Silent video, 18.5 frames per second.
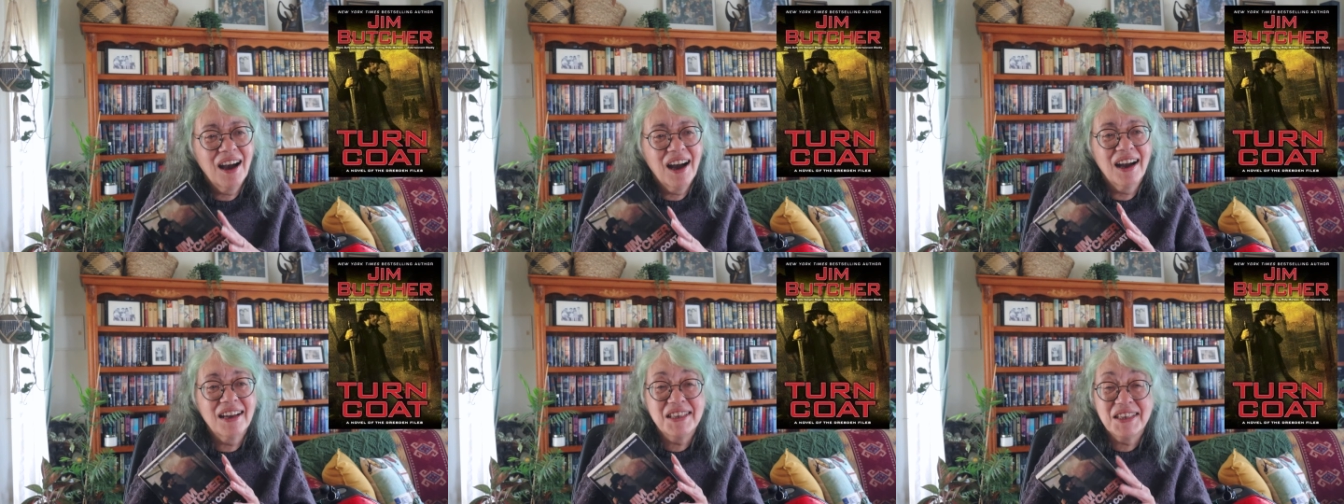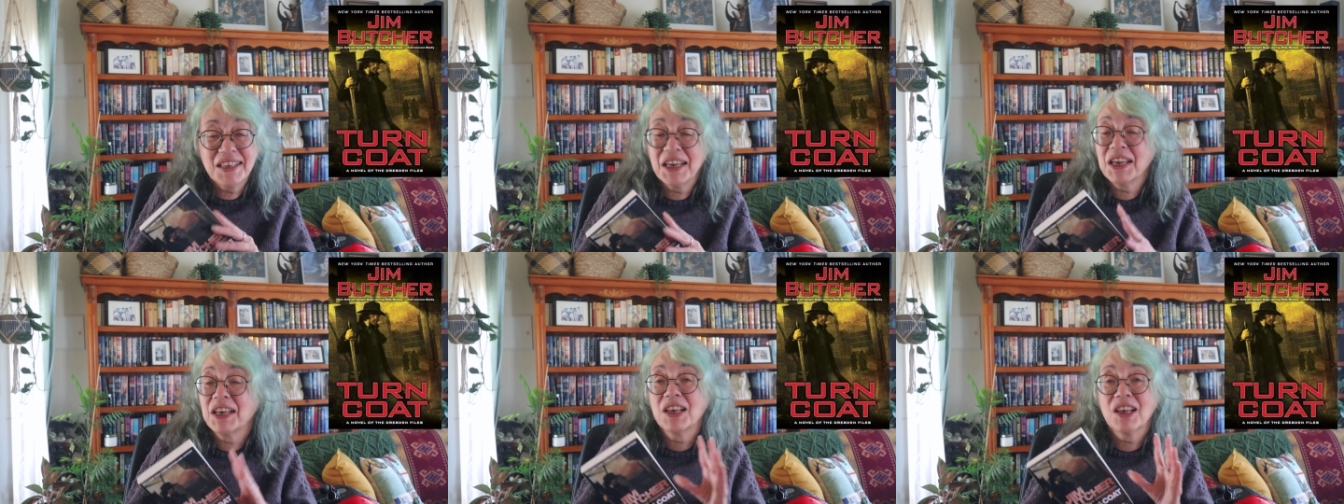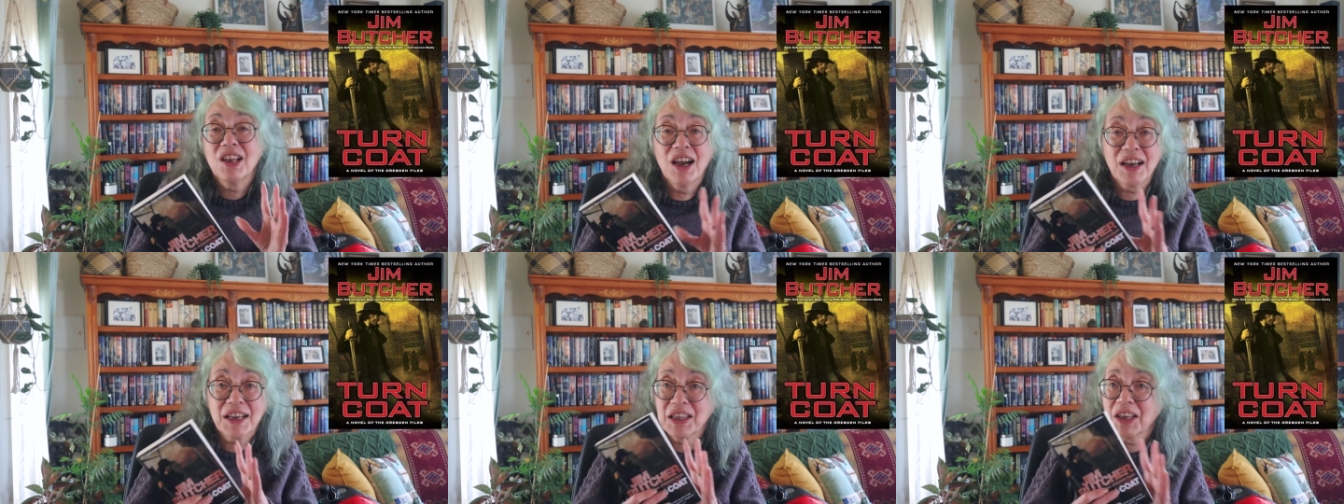I did
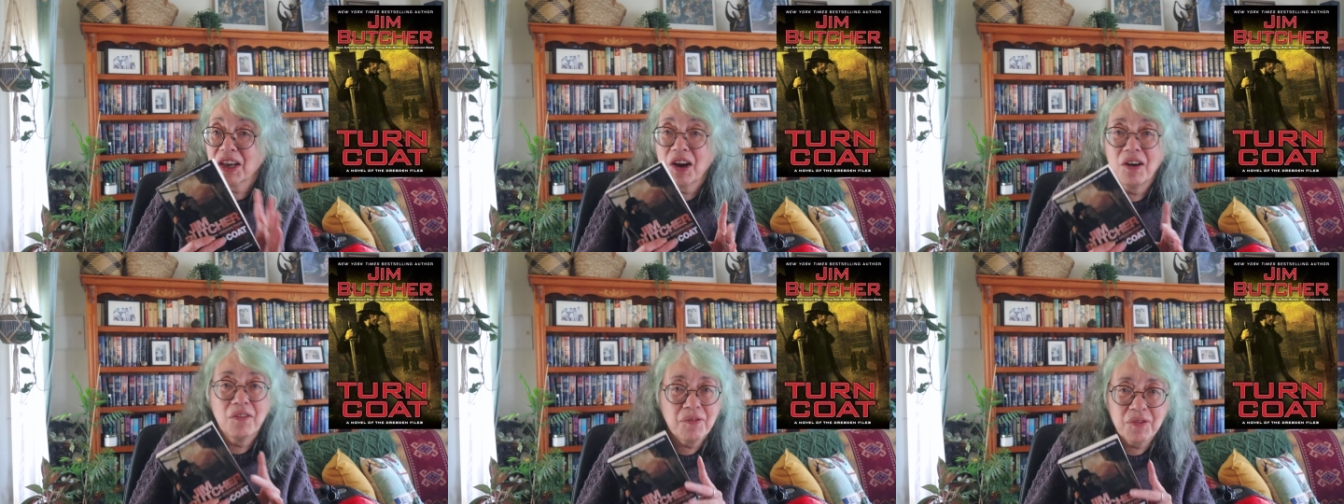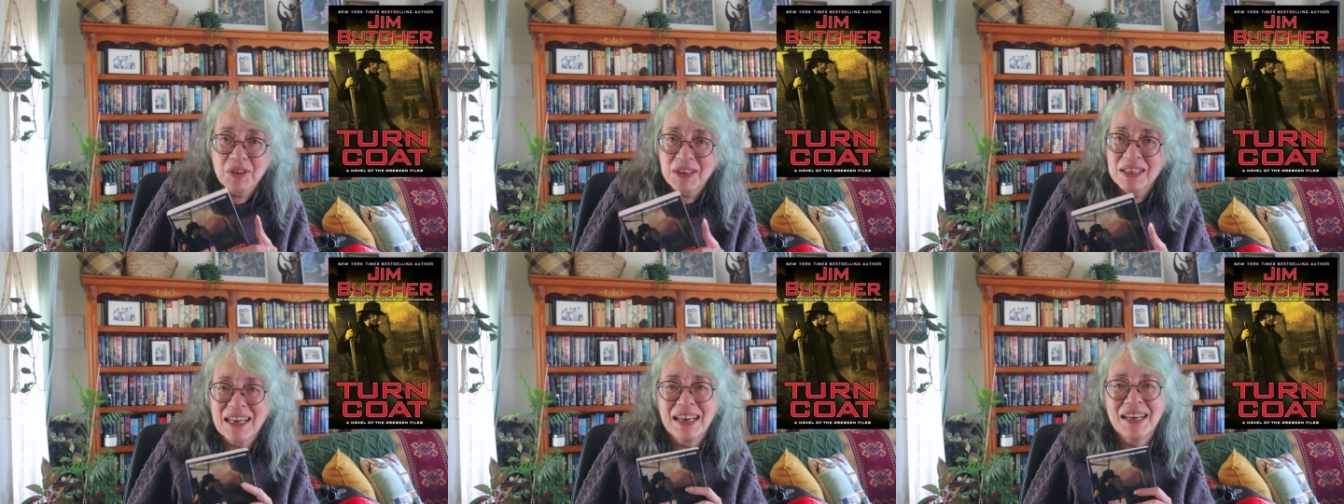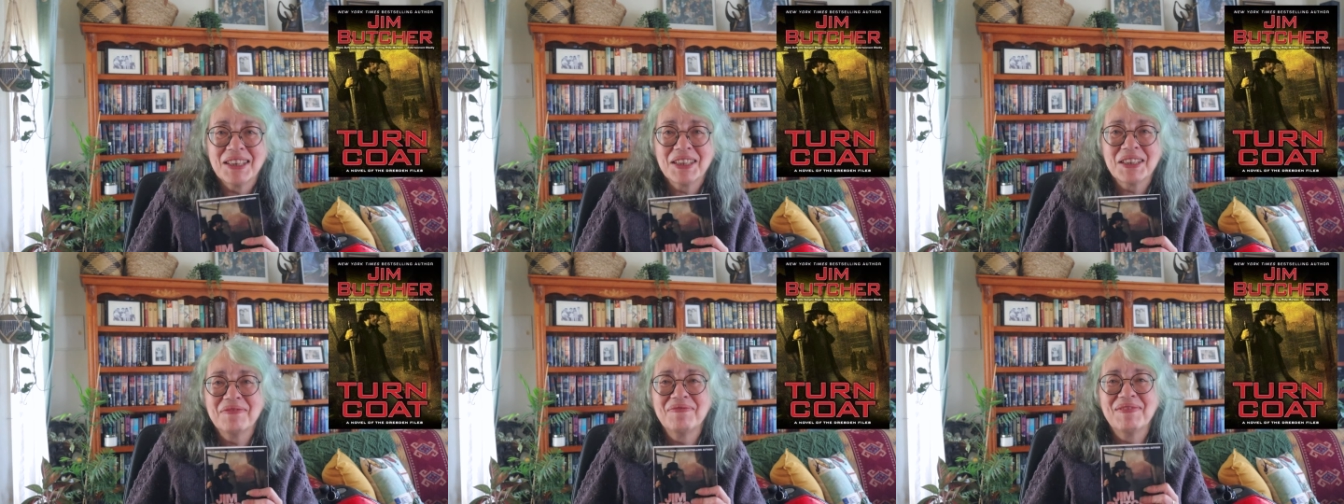like the
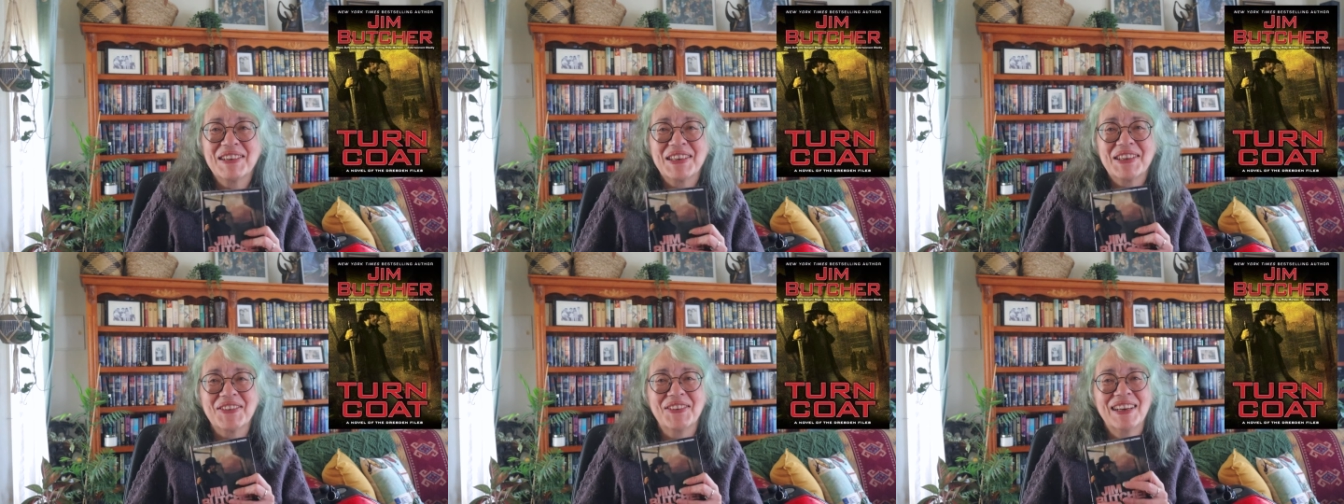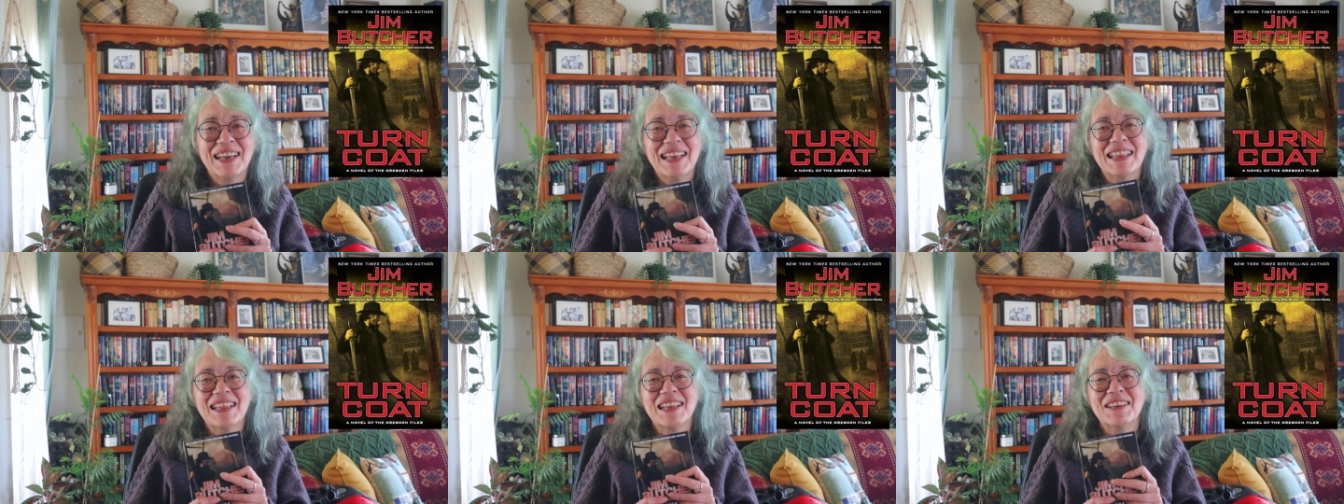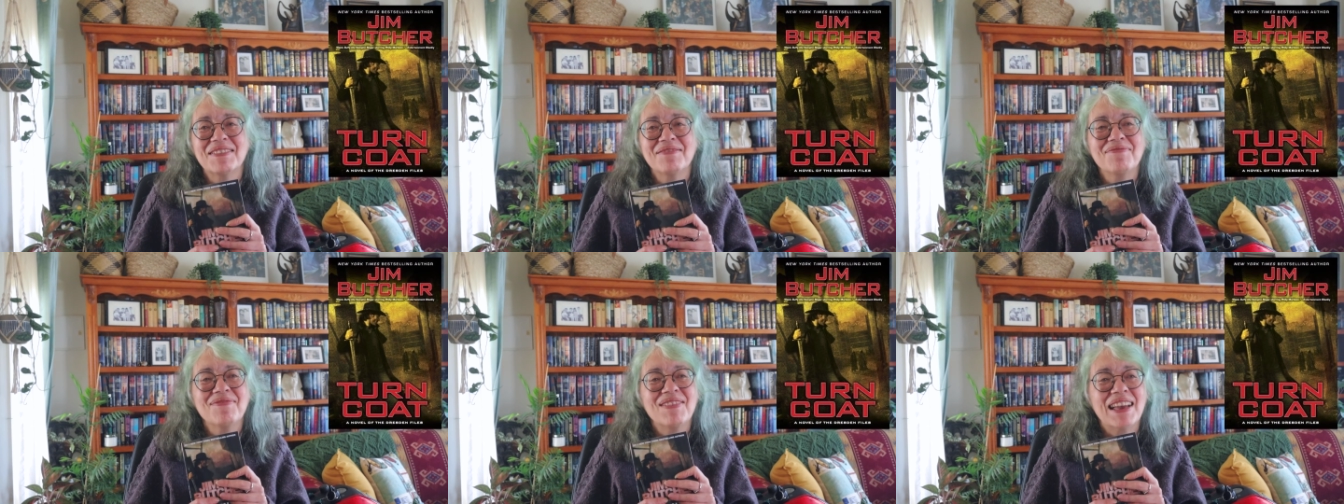confrontation between
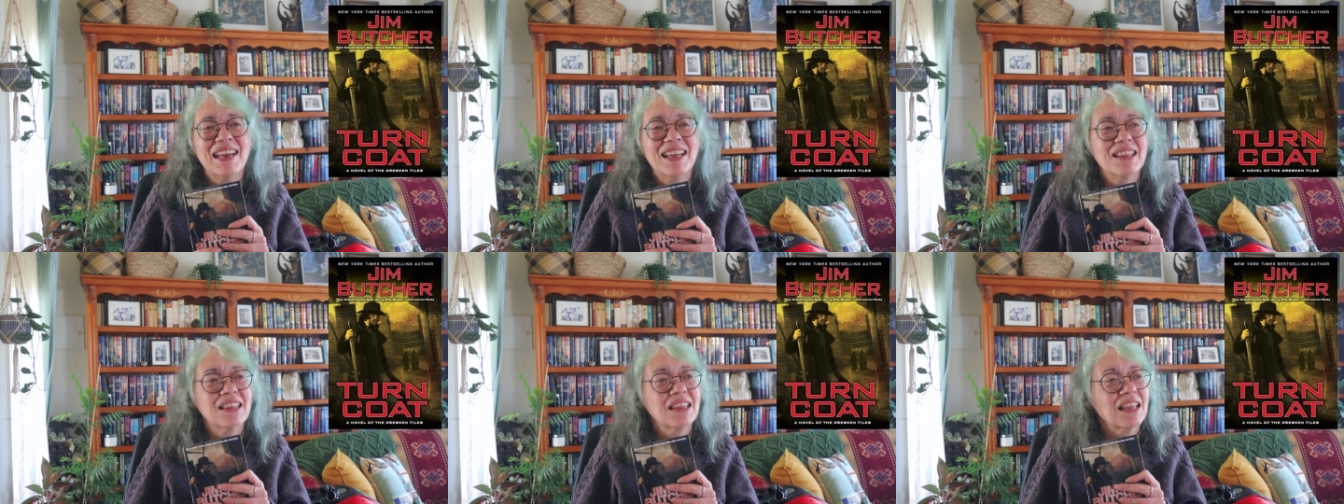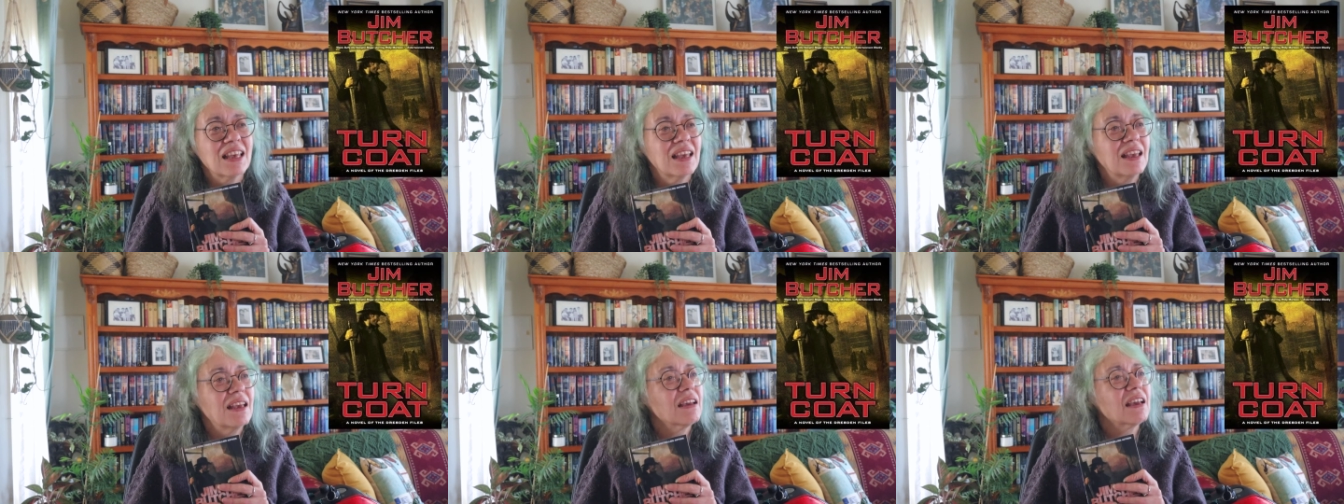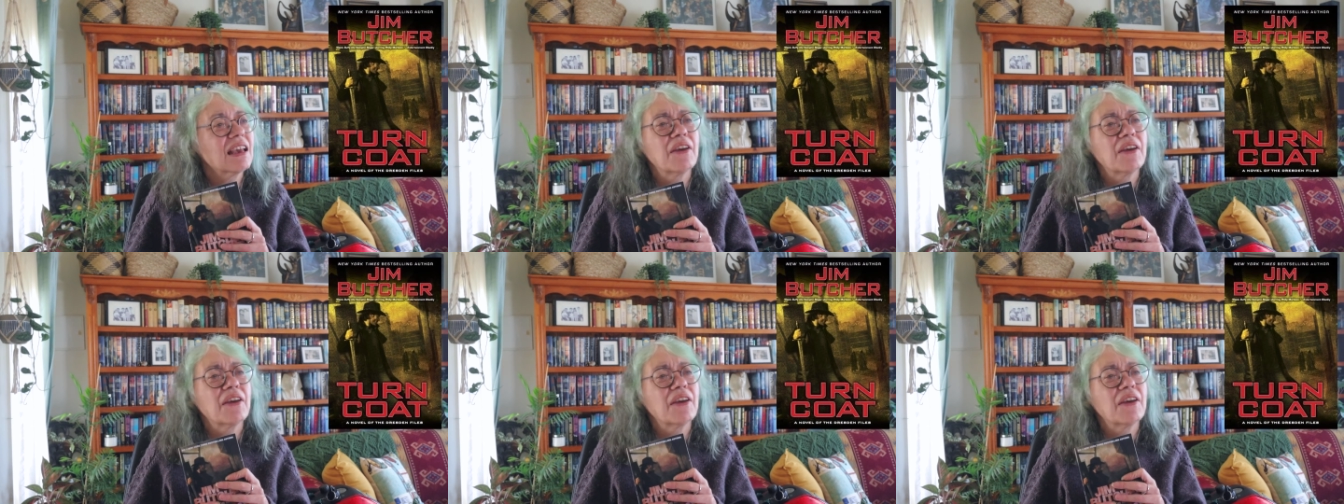them in the